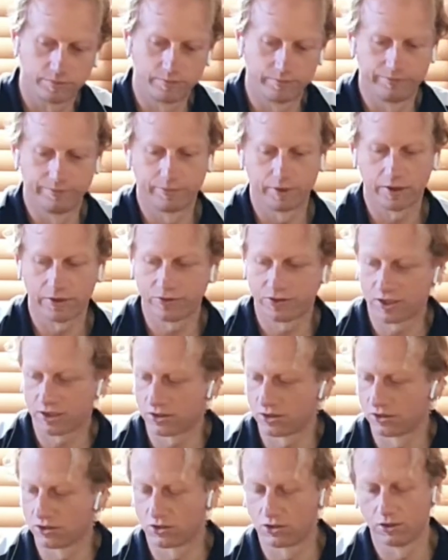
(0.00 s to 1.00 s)
Both just
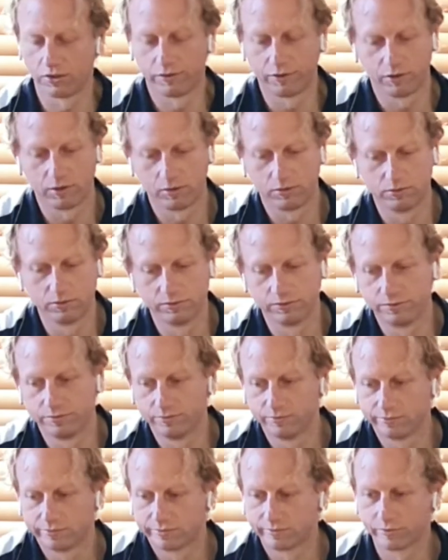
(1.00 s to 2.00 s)
as good for
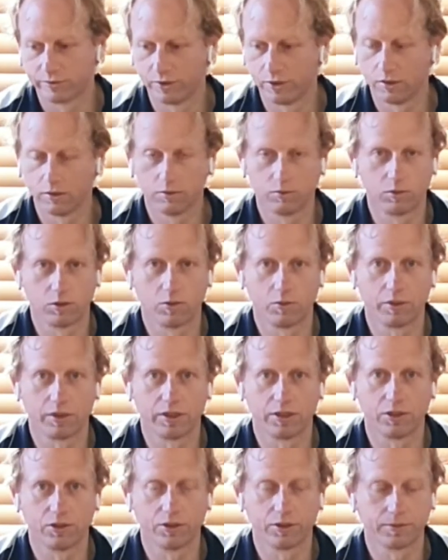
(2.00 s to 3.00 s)
what we're
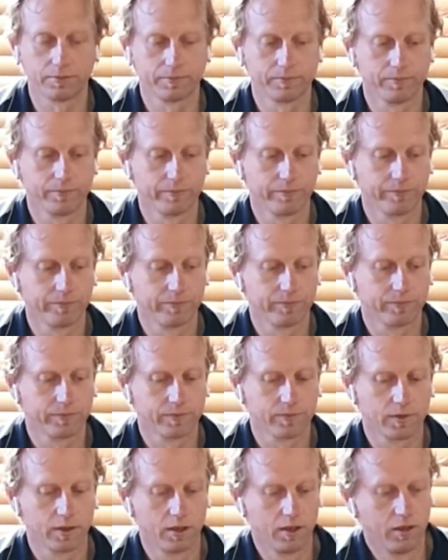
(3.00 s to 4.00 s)
doing.
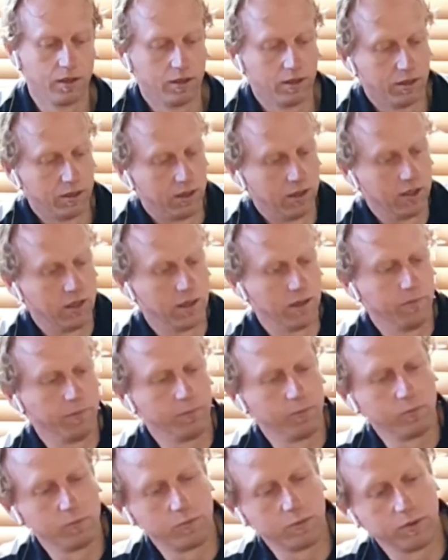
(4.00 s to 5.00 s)

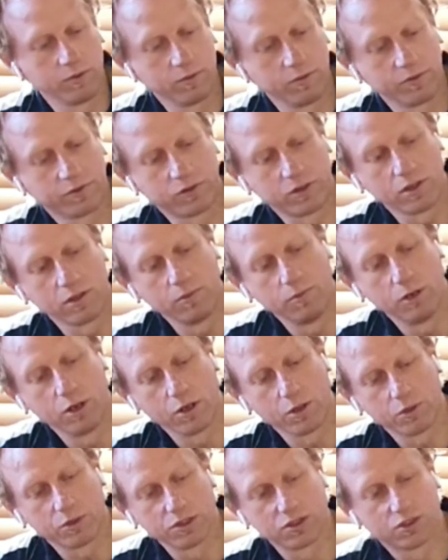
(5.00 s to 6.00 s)
We've got a
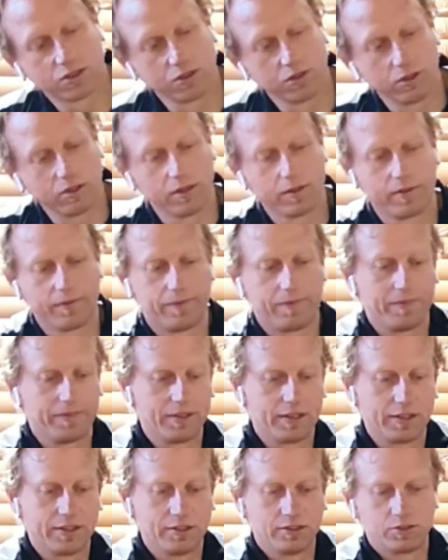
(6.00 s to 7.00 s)
model to suit
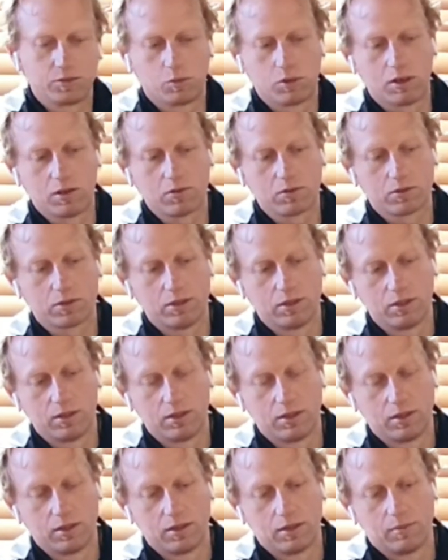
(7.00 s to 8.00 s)
the DeWalt
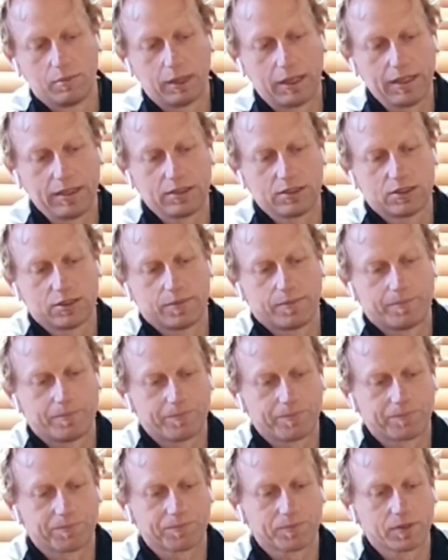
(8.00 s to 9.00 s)
base.
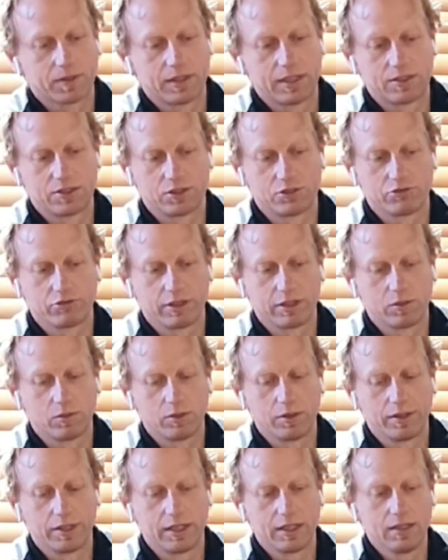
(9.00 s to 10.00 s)
That's a Trend
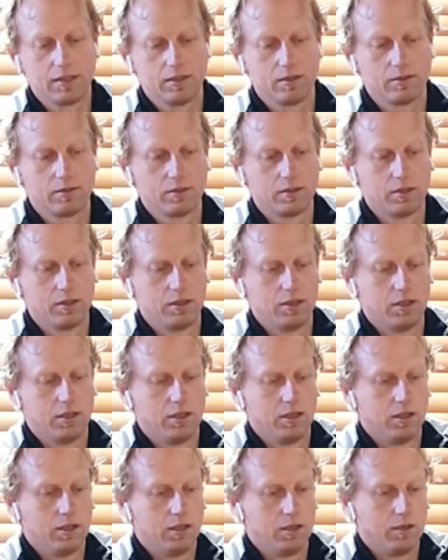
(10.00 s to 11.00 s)
one there.
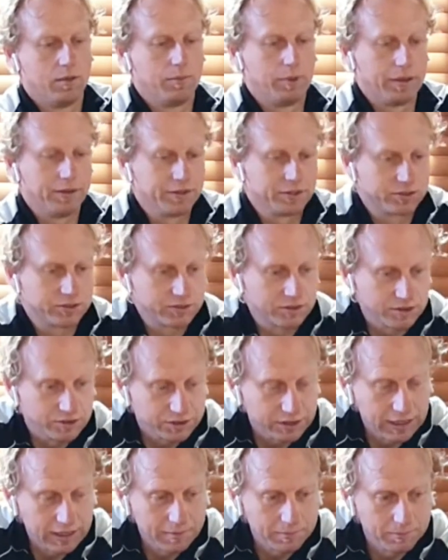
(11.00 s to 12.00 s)
But this is the
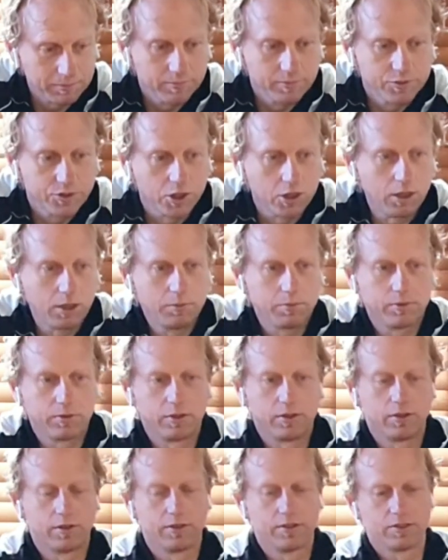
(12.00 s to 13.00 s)
same type.
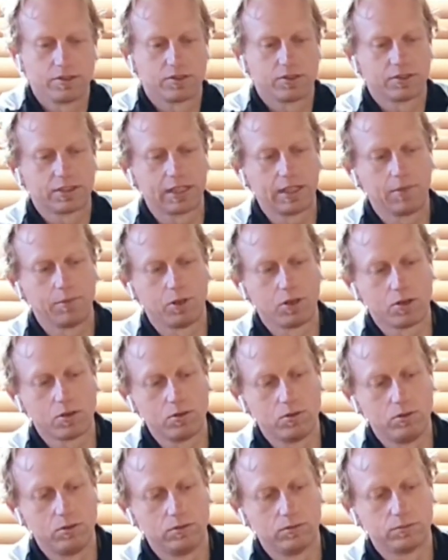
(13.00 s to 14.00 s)
This is our model.